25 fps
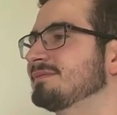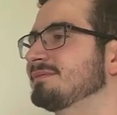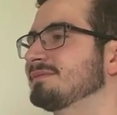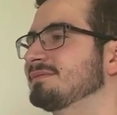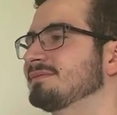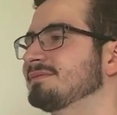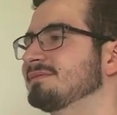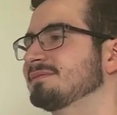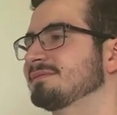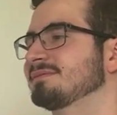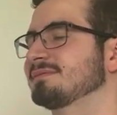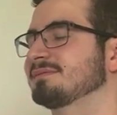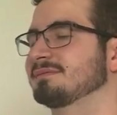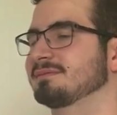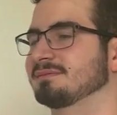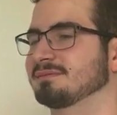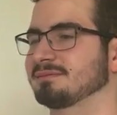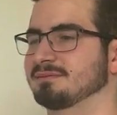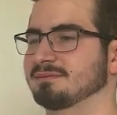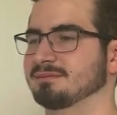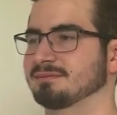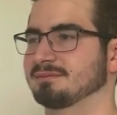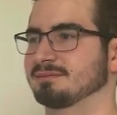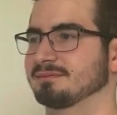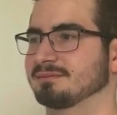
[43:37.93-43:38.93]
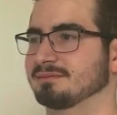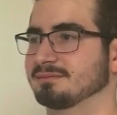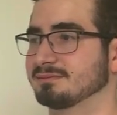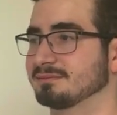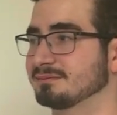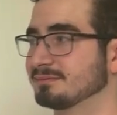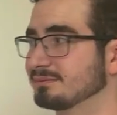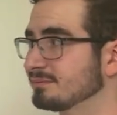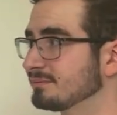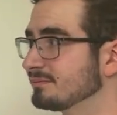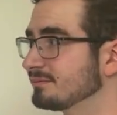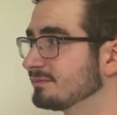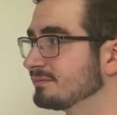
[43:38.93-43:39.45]

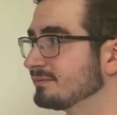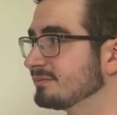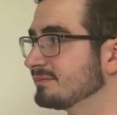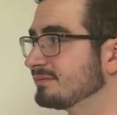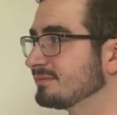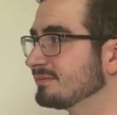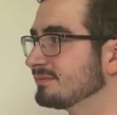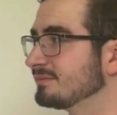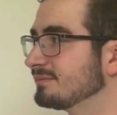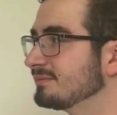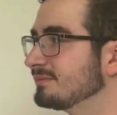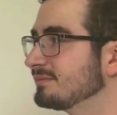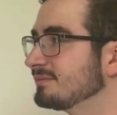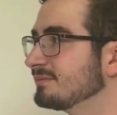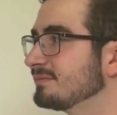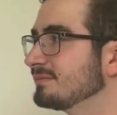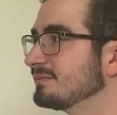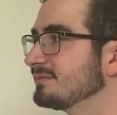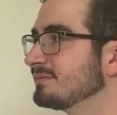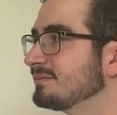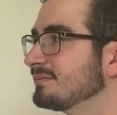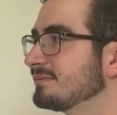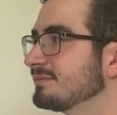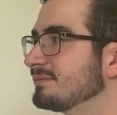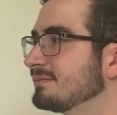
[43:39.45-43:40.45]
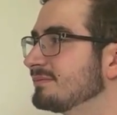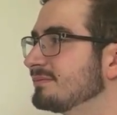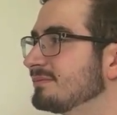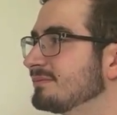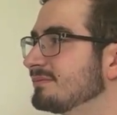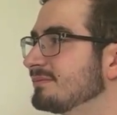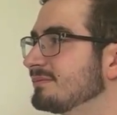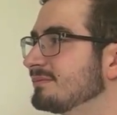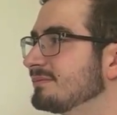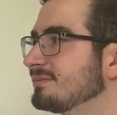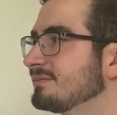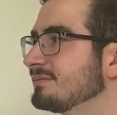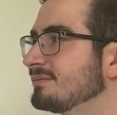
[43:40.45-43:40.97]

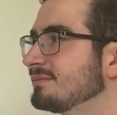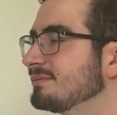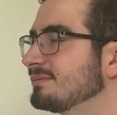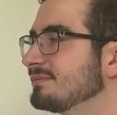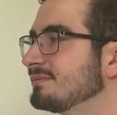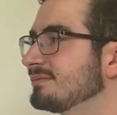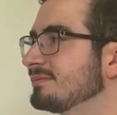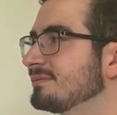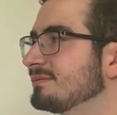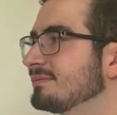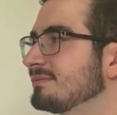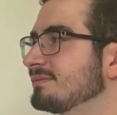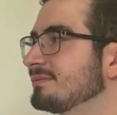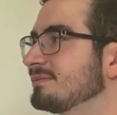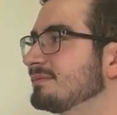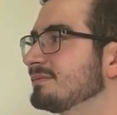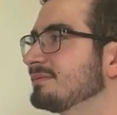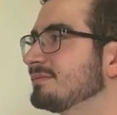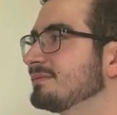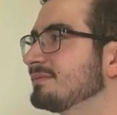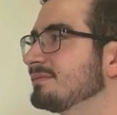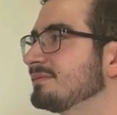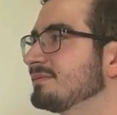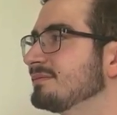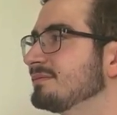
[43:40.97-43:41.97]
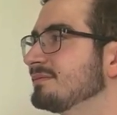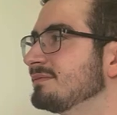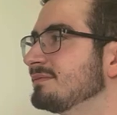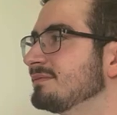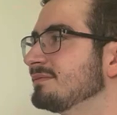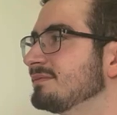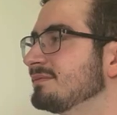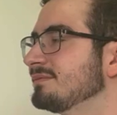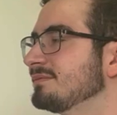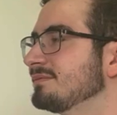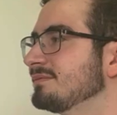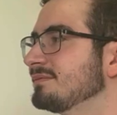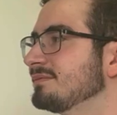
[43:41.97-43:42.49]

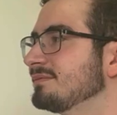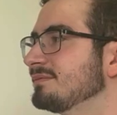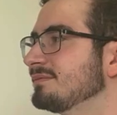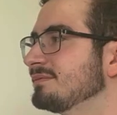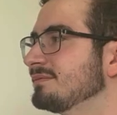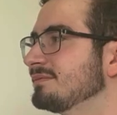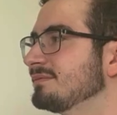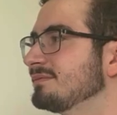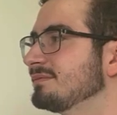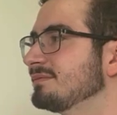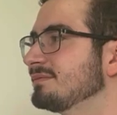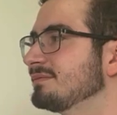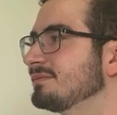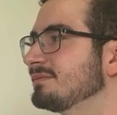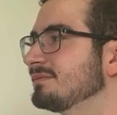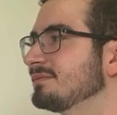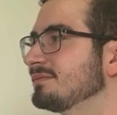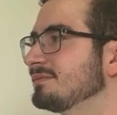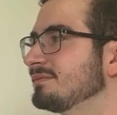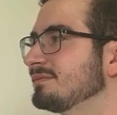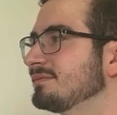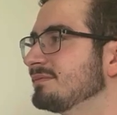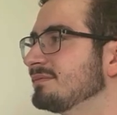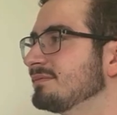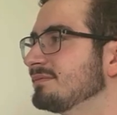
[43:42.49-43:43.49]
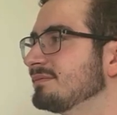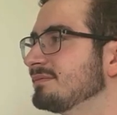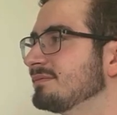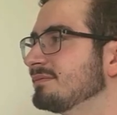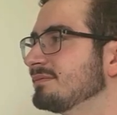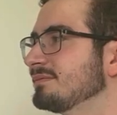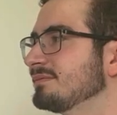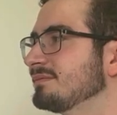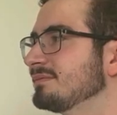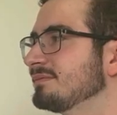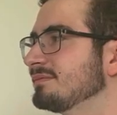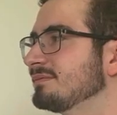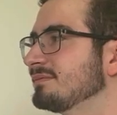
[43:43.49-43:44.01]

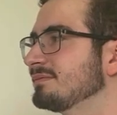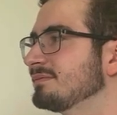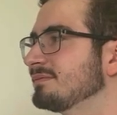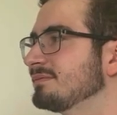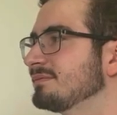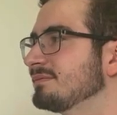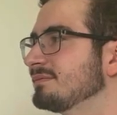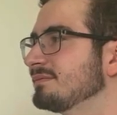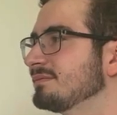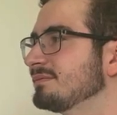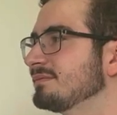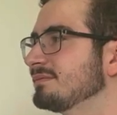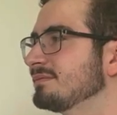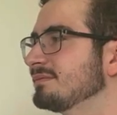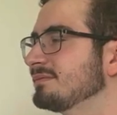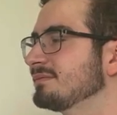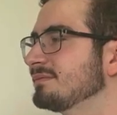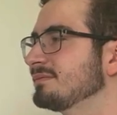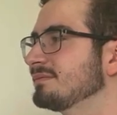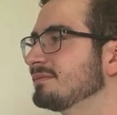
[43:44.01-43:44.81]
(silent)